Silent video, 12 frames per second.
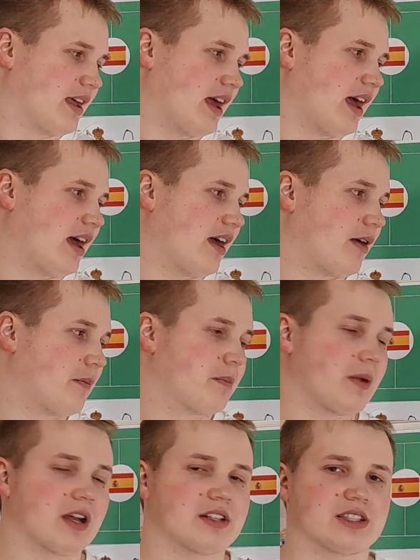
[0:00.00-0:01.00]

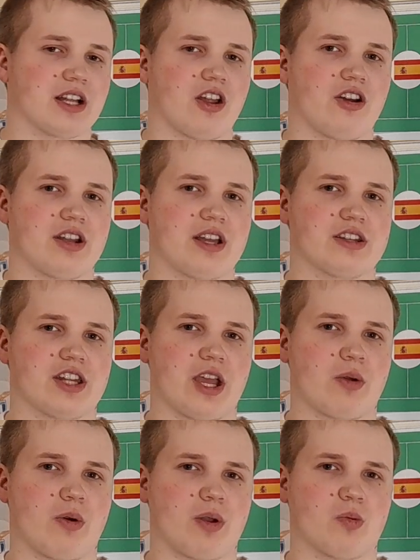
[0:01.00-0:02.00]
Barcelona,
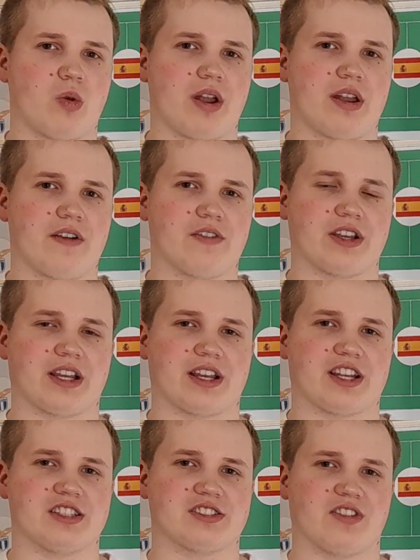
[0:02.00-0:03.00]
they won 1-0
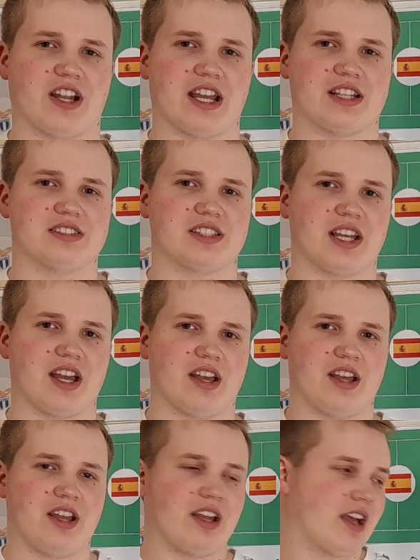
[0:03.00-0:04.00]
against
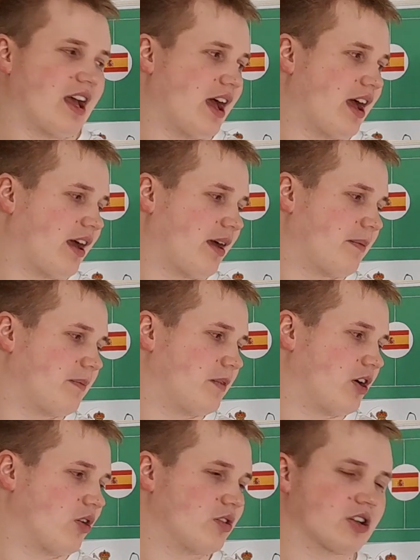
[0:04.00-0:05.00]
Valencia.
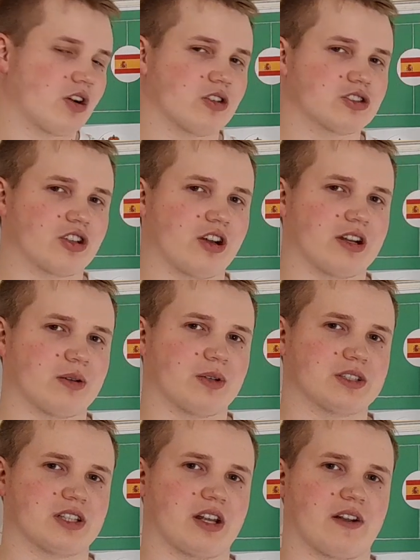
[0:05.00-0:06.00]
Only goal scorer
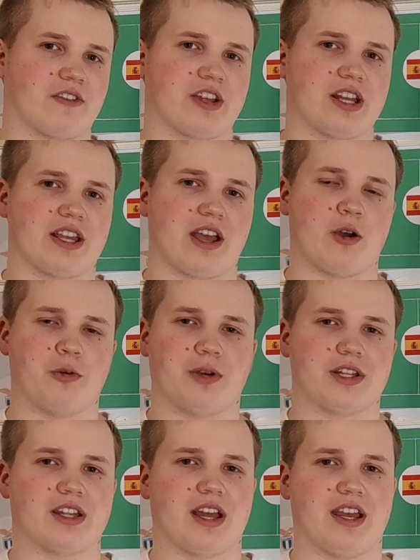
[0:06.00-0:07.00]
was Rafinha
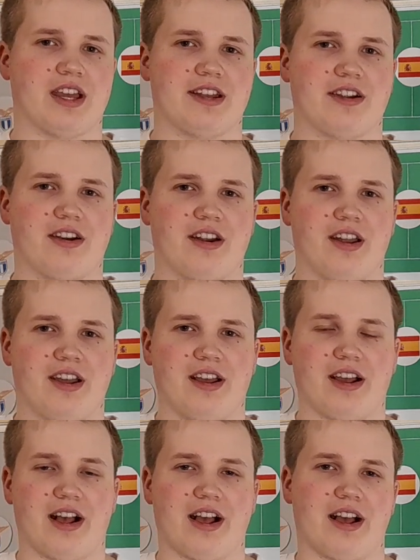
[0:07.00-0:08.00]
with a header,
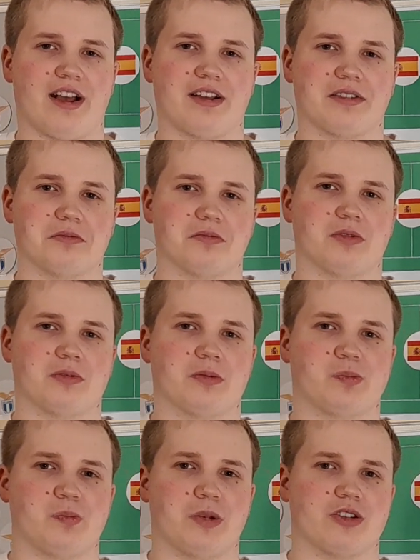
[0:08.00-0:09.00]

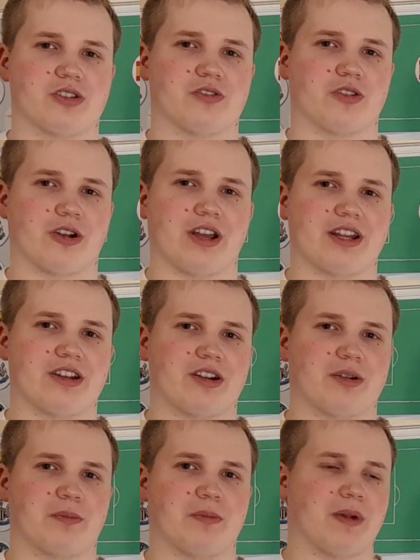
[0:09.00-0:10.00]
beautiful
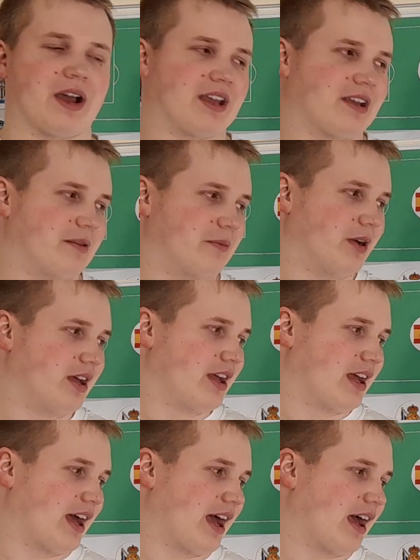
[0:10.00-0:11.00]
header by him.
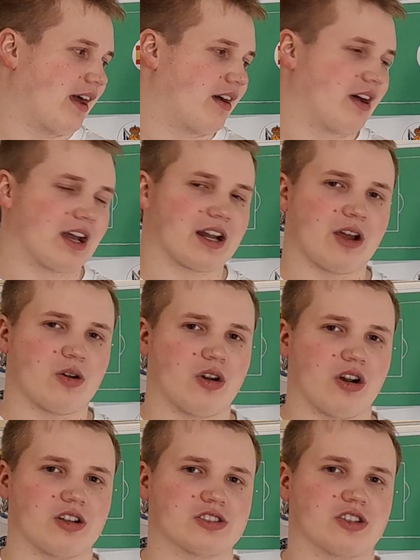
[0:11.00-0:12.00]

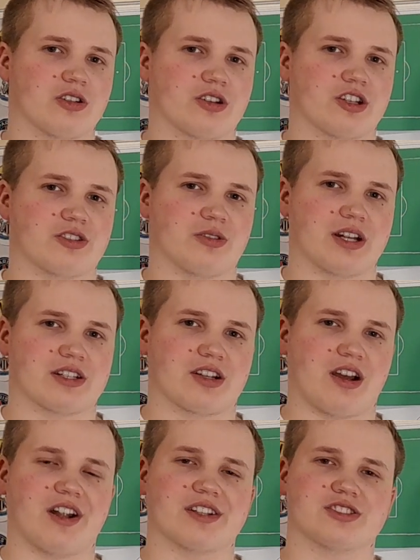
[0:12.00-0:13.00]
Araujo also got red
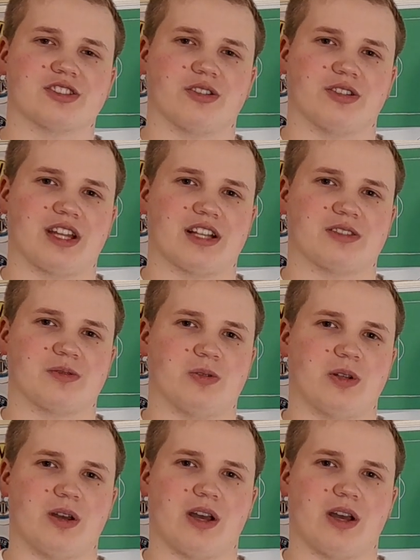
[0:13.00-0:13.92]
card, so that